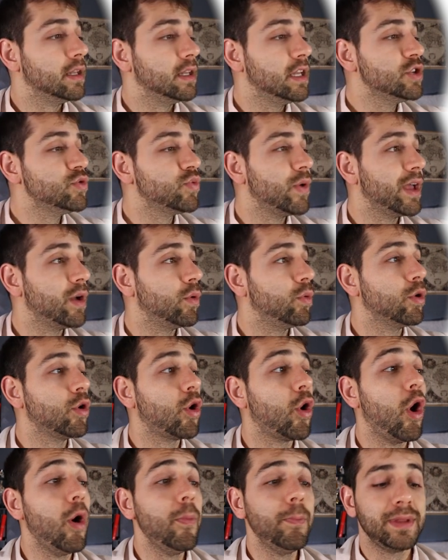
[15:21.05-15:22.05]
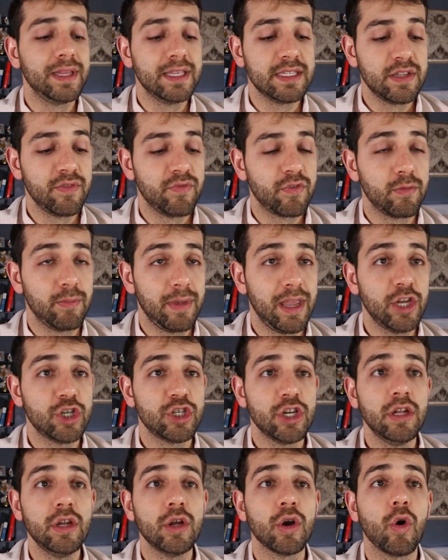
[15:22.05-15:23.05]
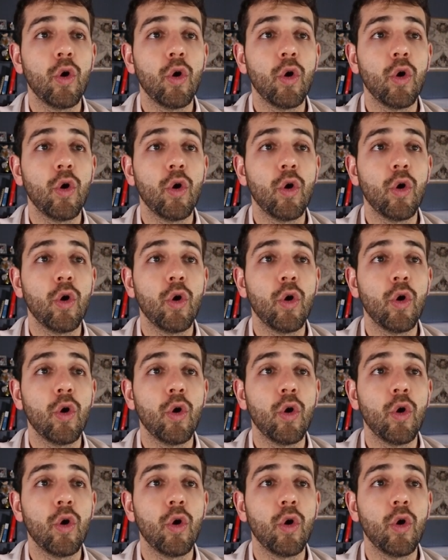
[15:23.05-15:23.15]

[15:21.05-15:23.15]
This way I will copy this information,